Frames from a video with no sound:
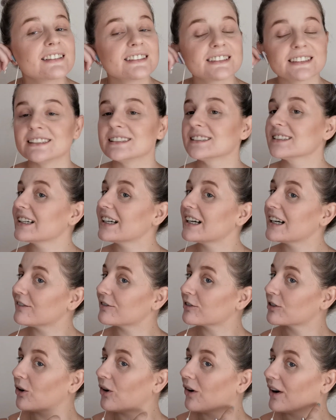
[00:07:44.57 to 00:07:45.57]
since I
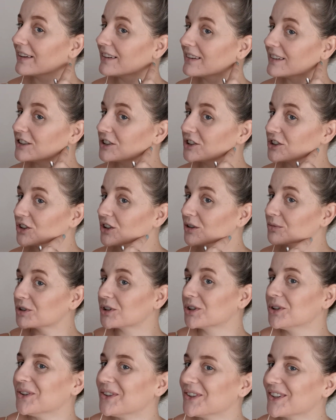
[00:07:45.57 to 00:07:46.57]
have quite the sharp
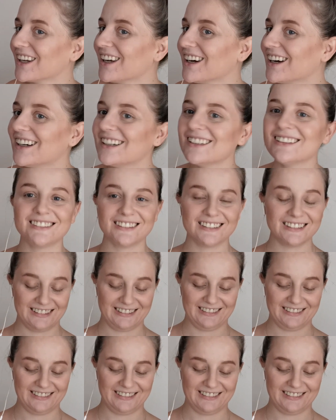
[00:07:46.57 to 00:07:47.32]
jawline.